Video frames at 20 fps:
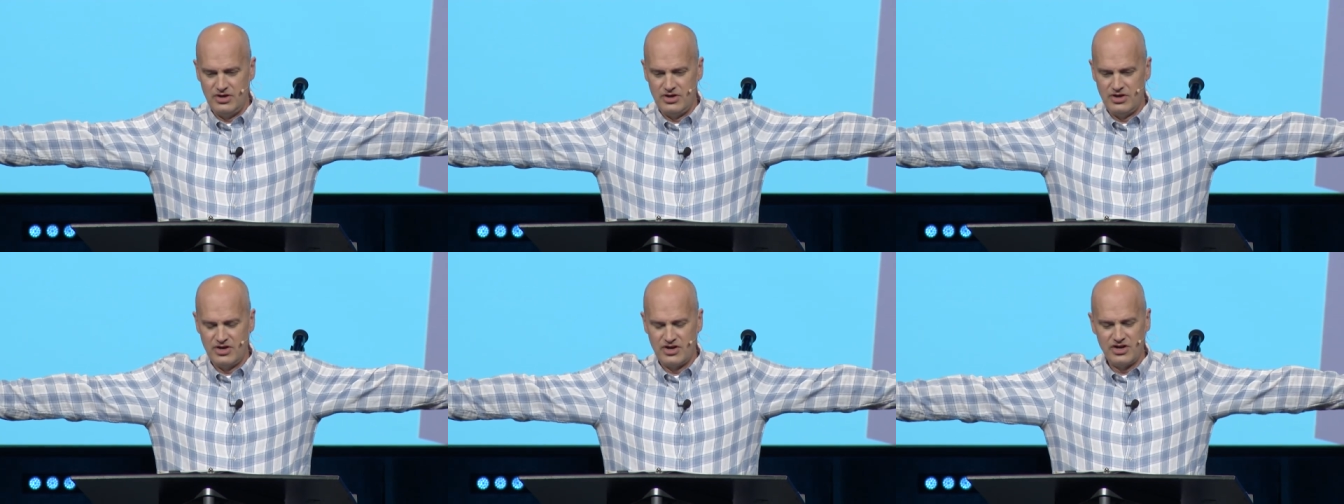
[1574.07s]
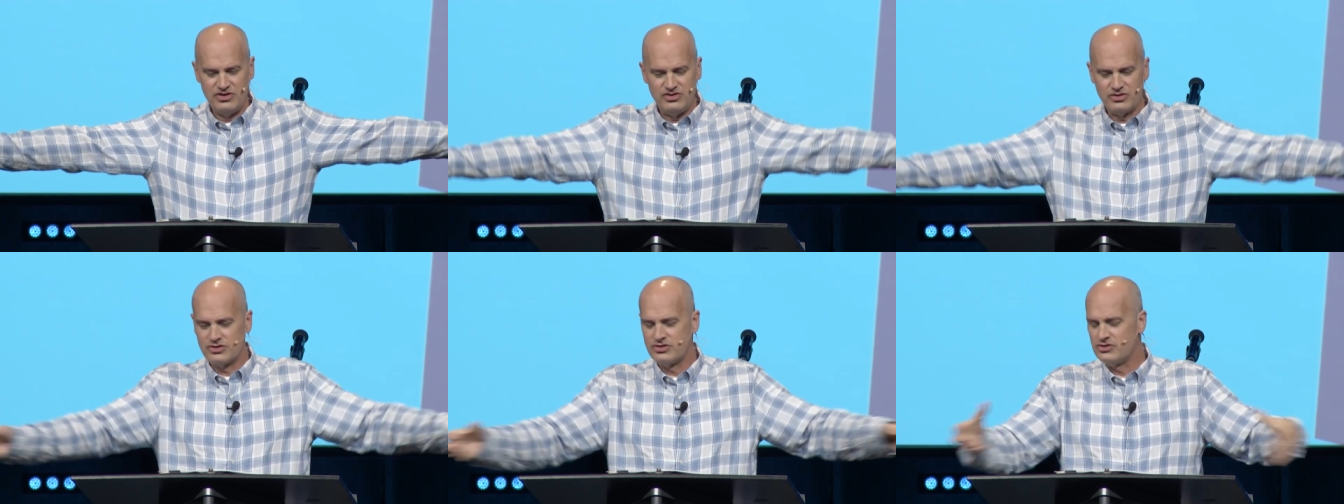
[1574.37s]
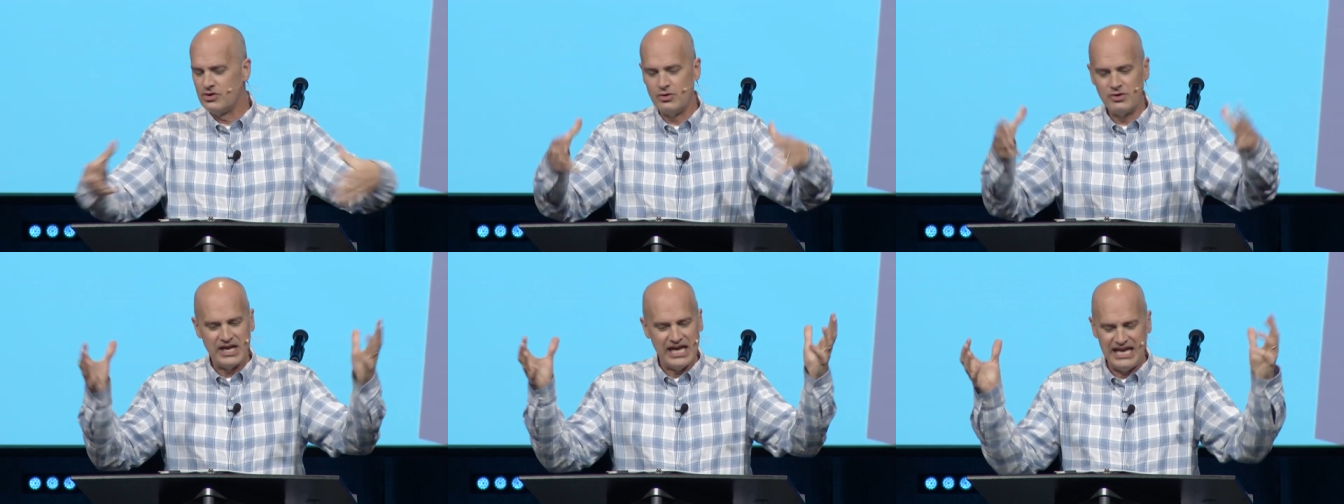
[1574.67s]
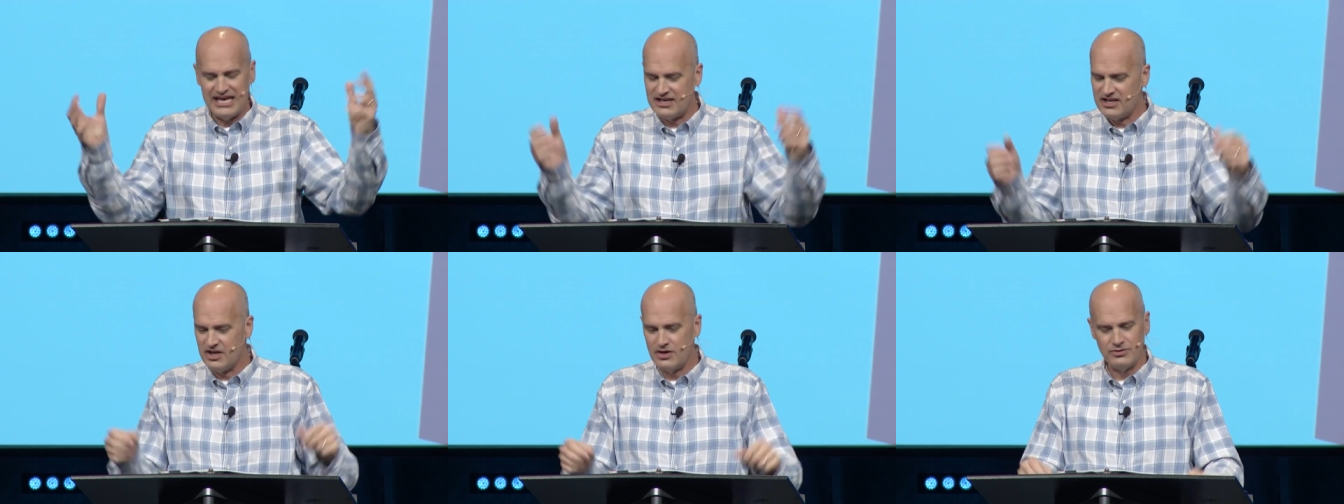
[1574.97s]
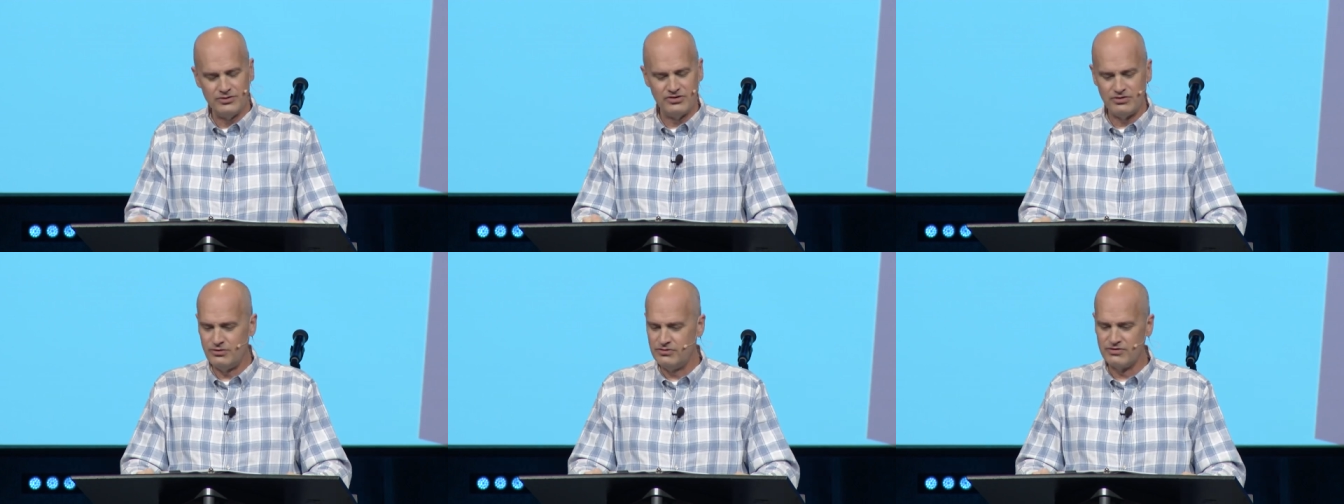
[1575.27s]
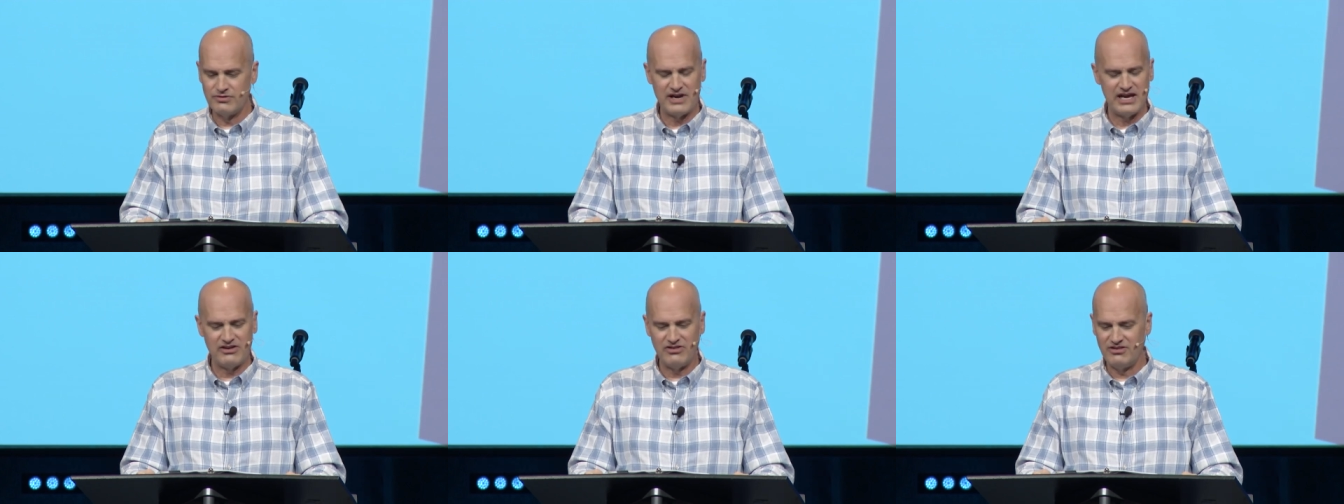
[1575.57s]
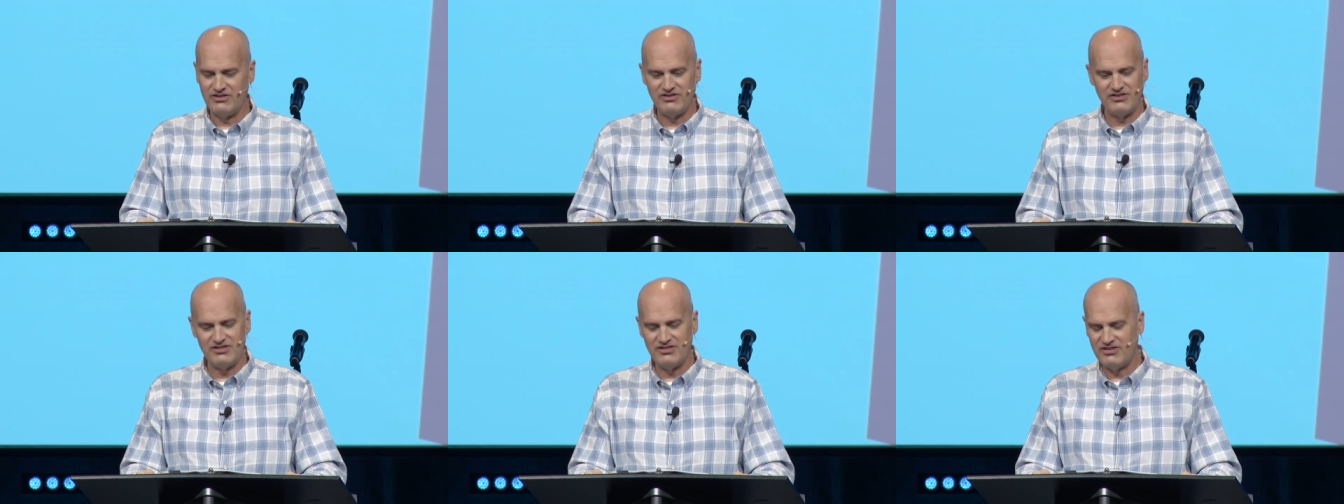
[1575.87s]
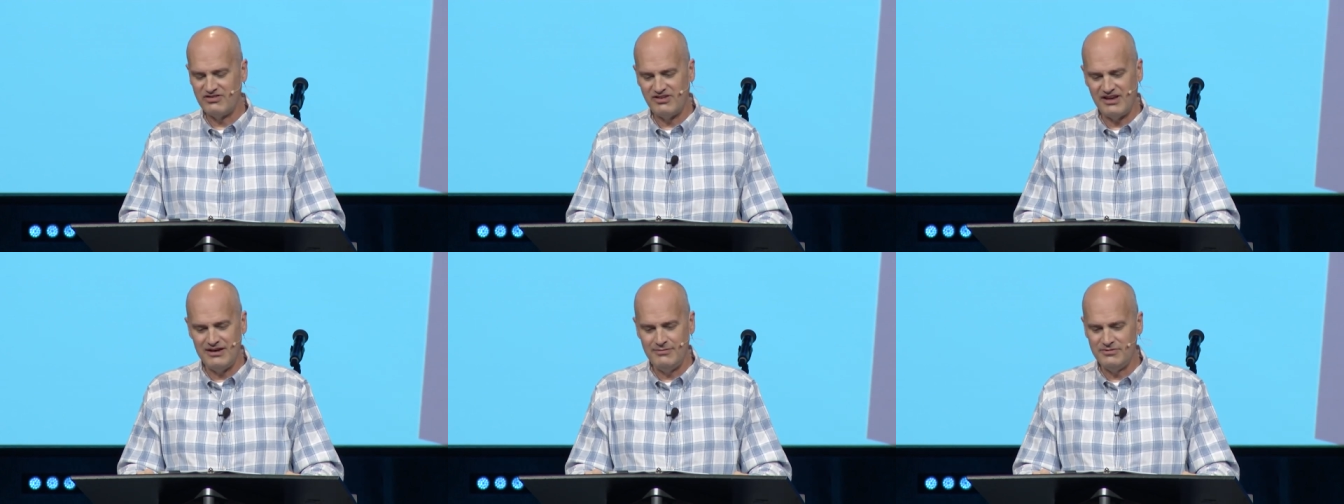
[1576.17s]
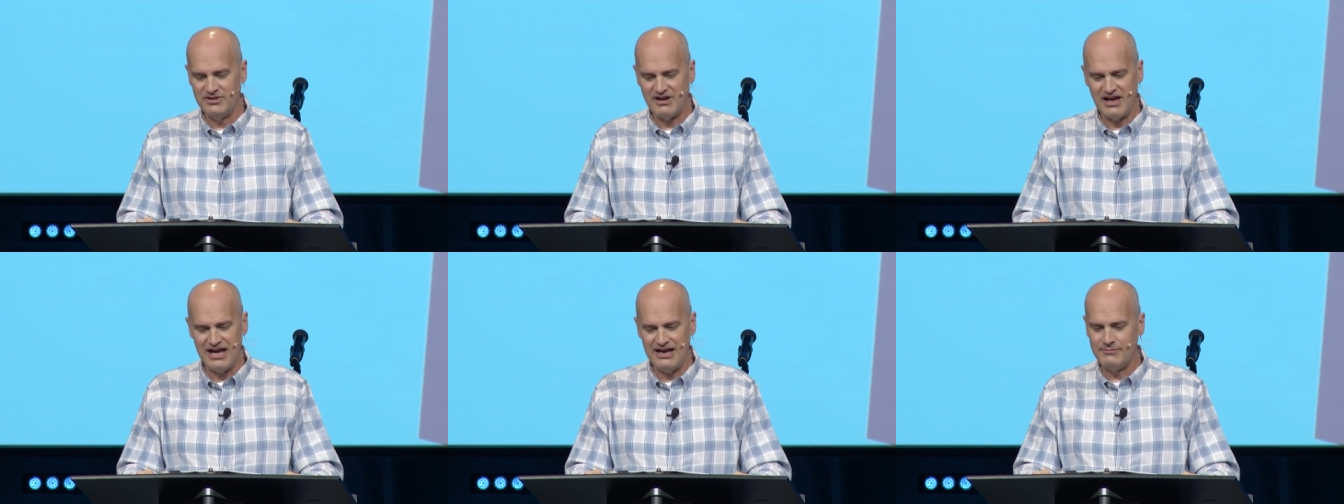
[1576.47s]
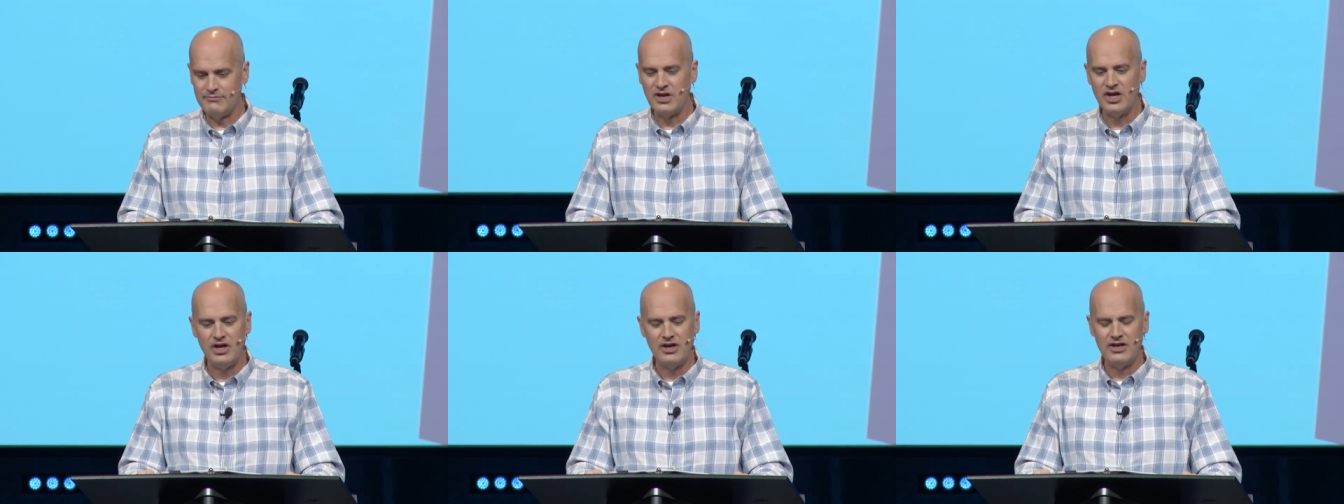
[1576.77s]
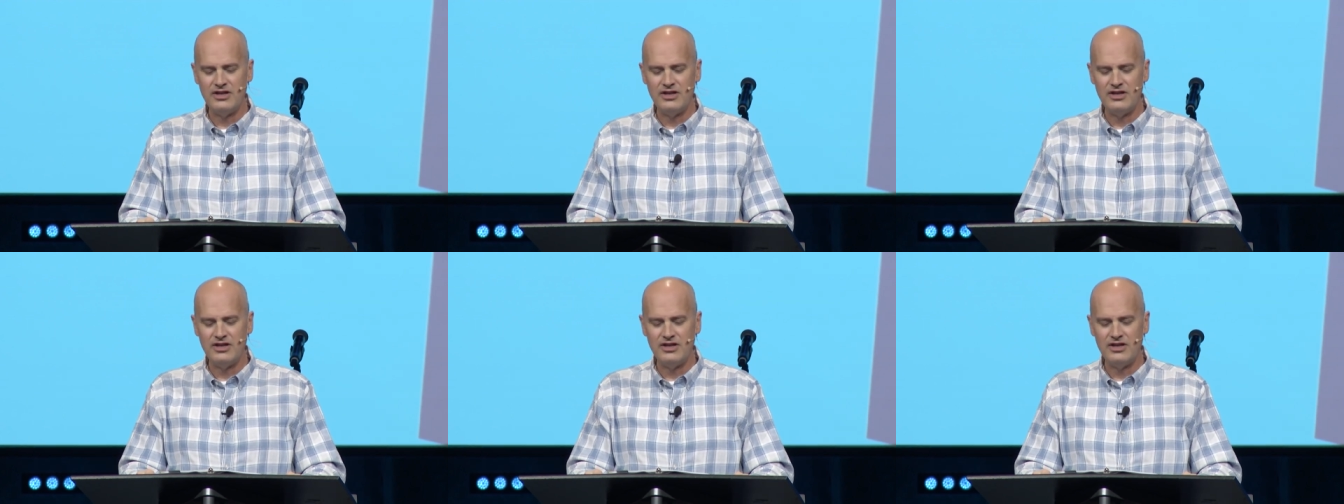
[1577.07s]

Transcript: because your soul can't go two directions in the same time.